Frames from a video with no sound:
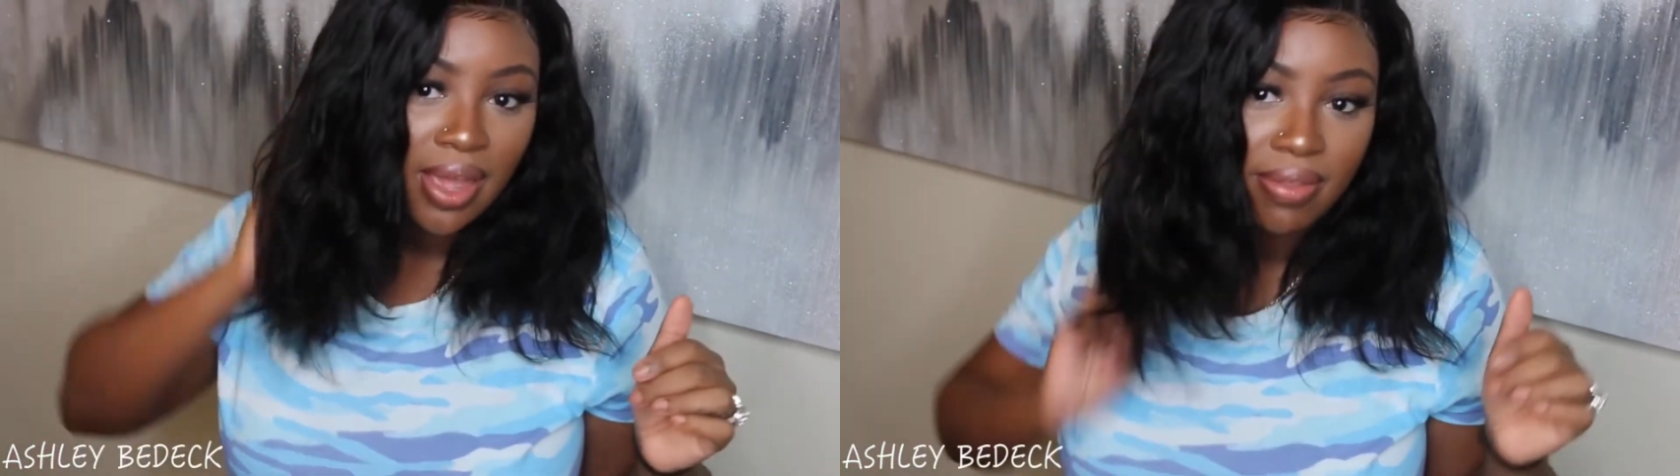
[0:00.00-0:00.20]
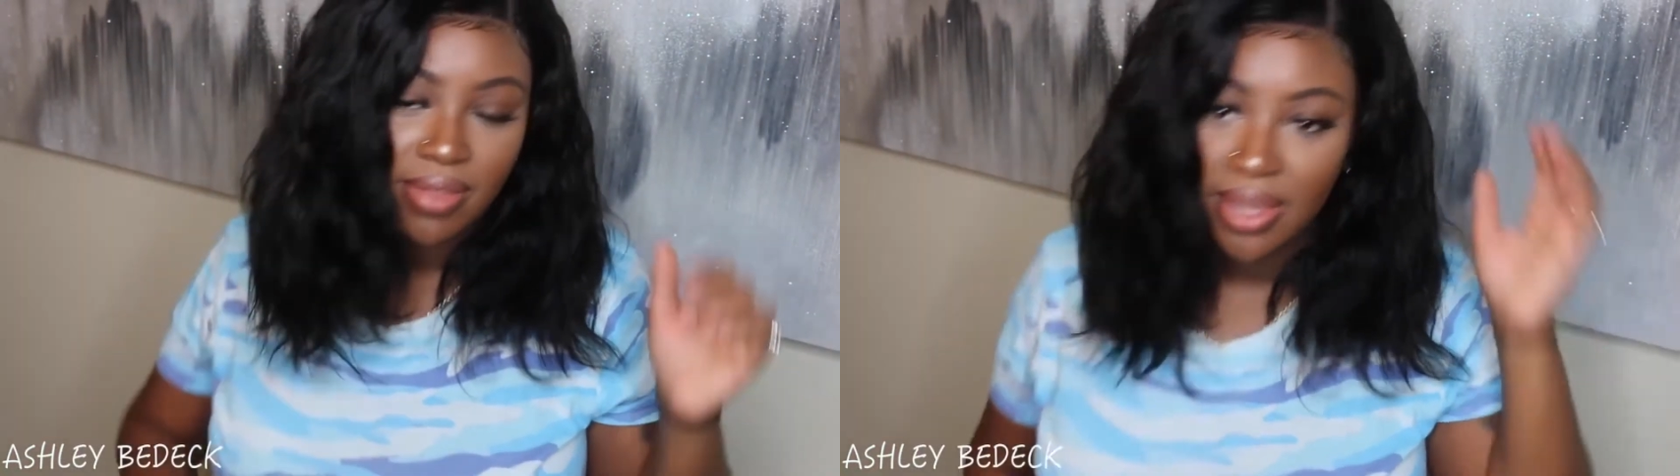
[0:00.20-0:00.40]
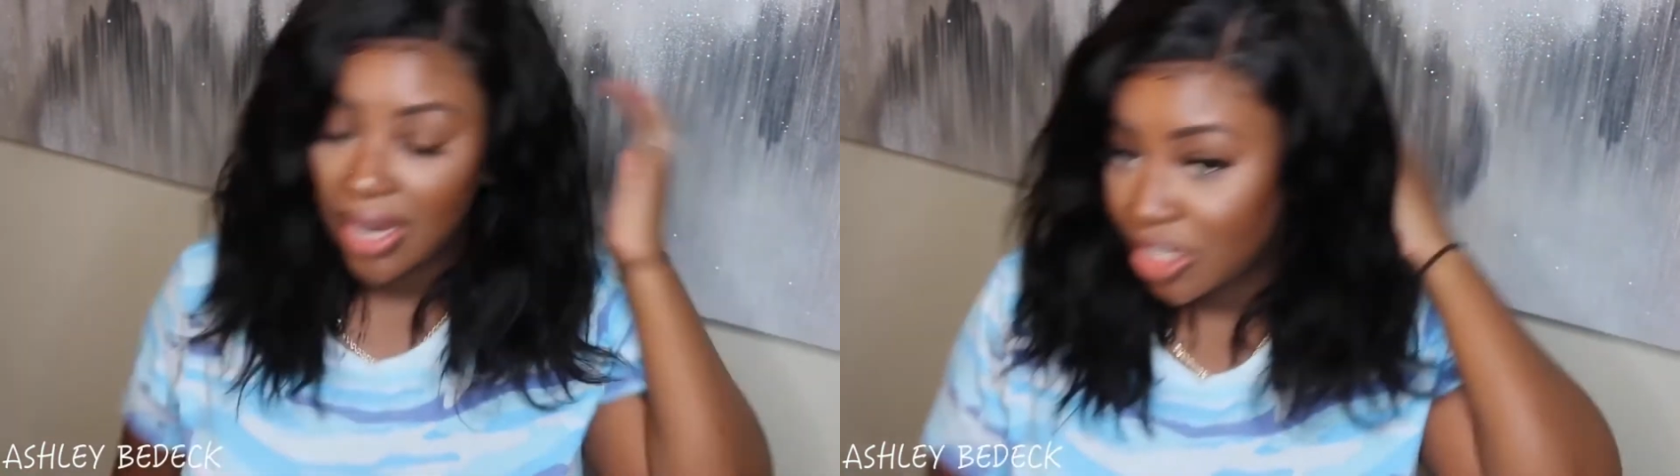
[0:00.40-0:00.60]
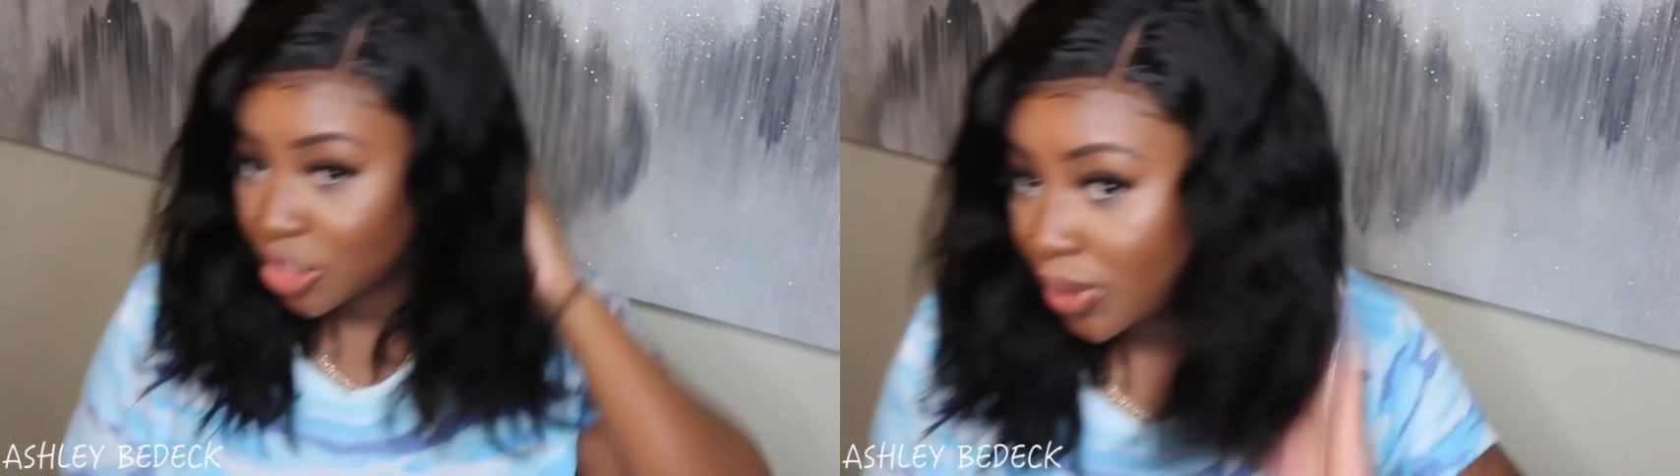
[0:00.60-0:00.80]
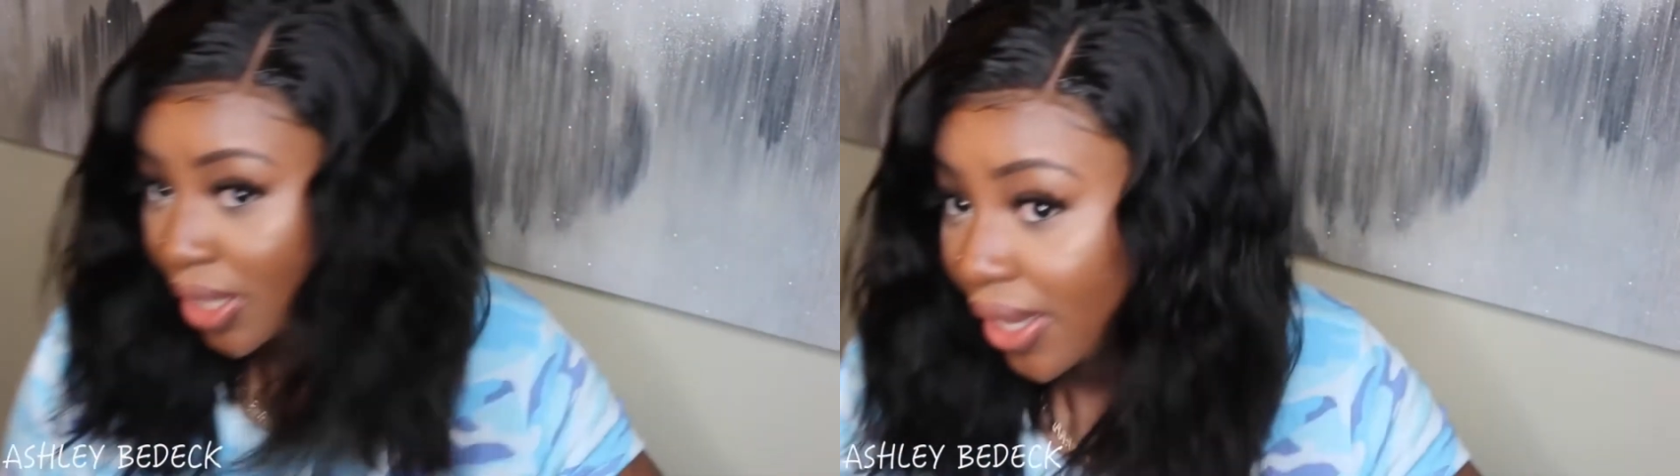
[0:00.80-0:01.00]
And then I
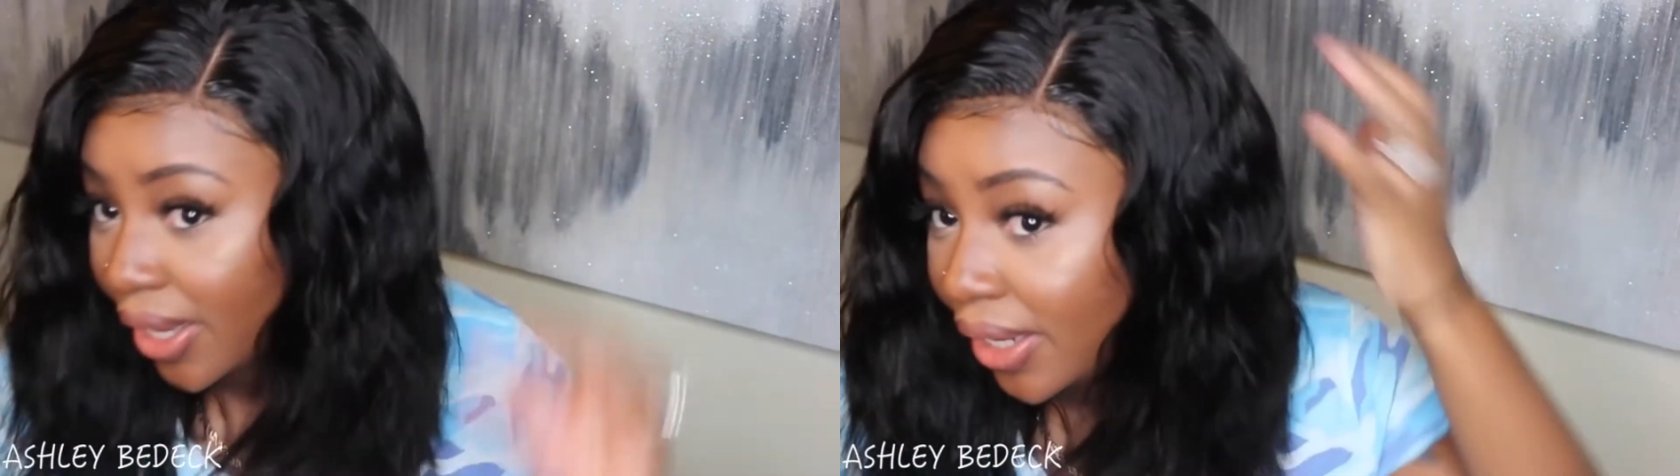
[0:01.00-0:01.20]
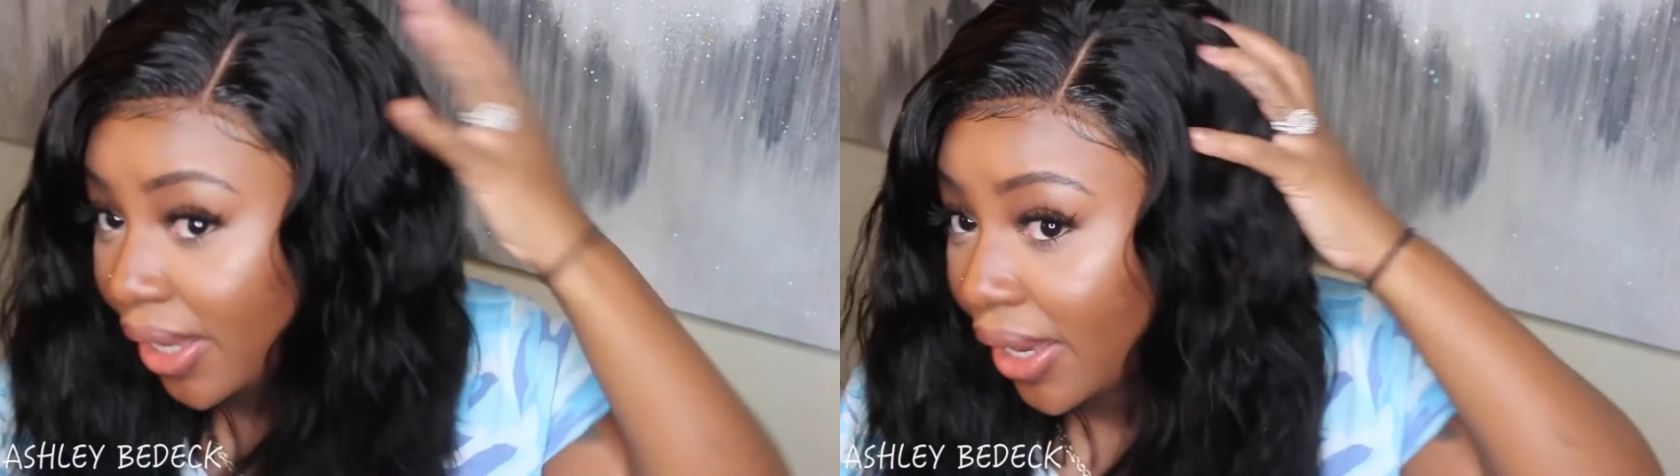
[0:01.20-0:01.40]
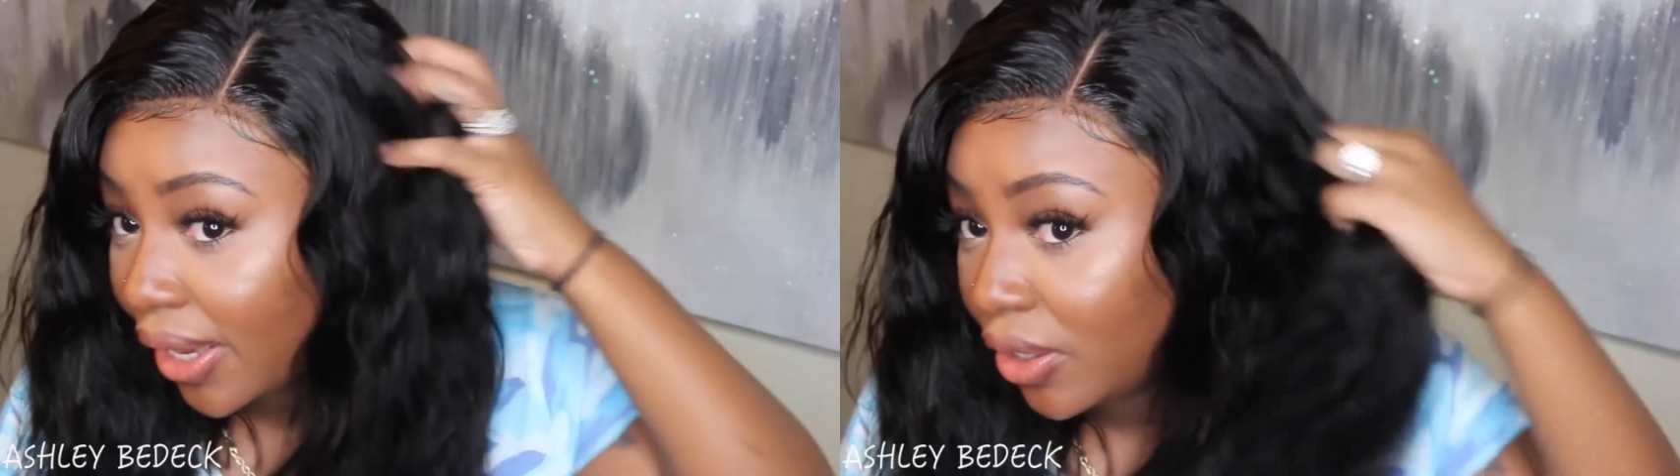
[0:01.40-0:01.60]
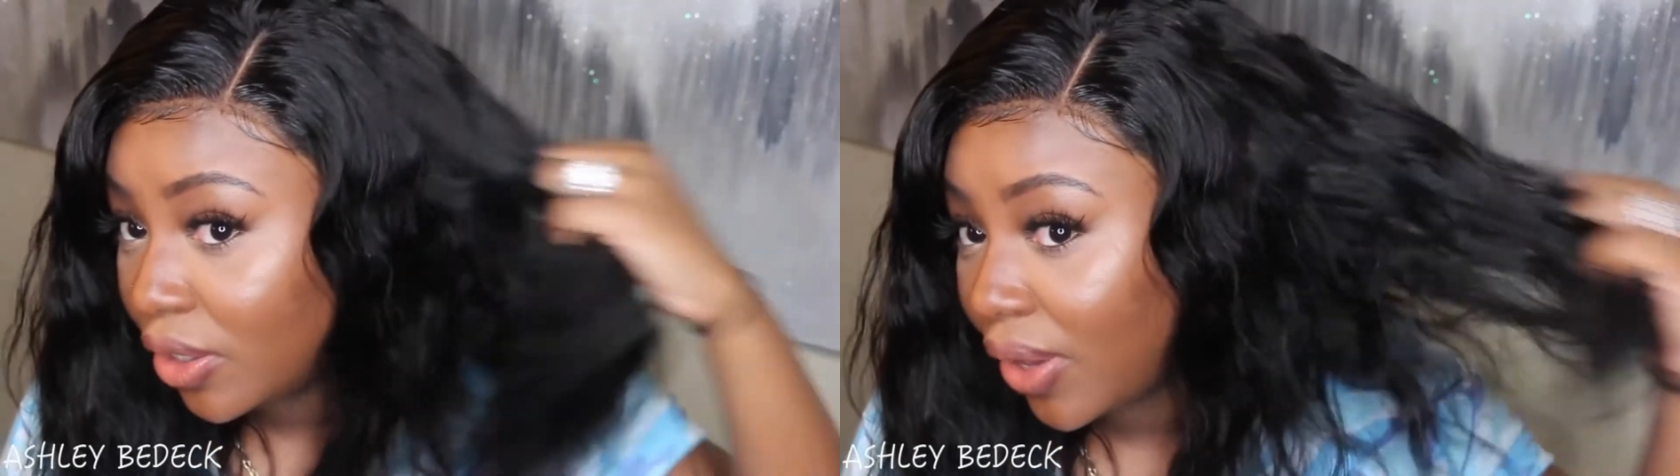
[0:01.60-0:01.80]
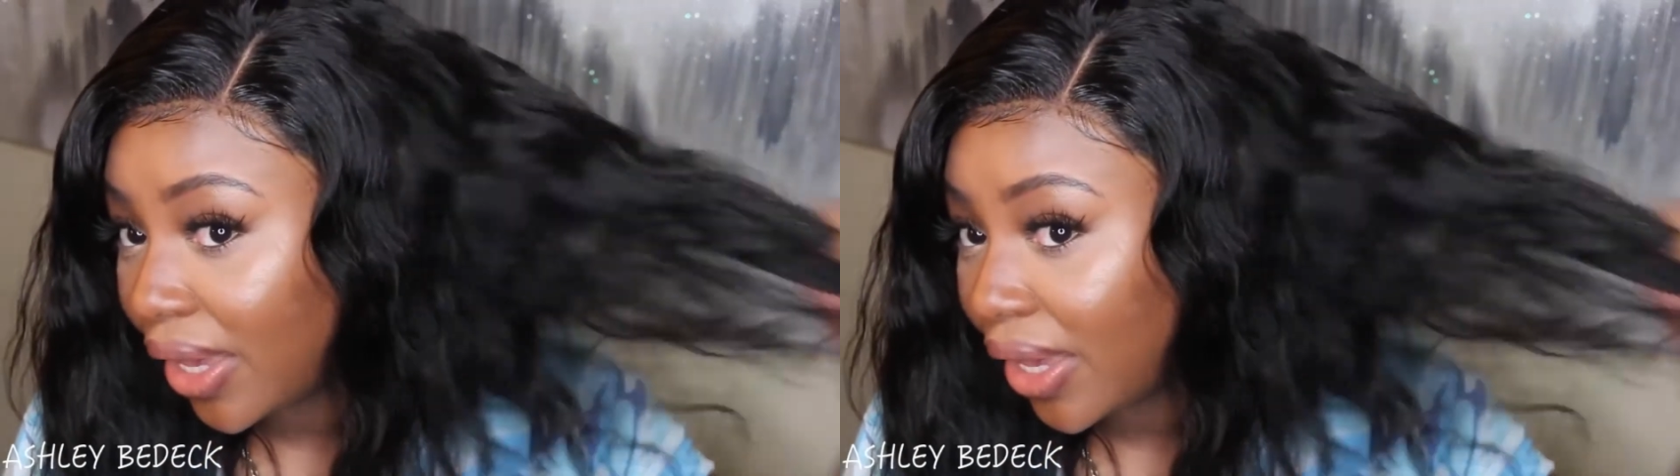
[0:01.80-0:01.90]
just went ahead and, you know,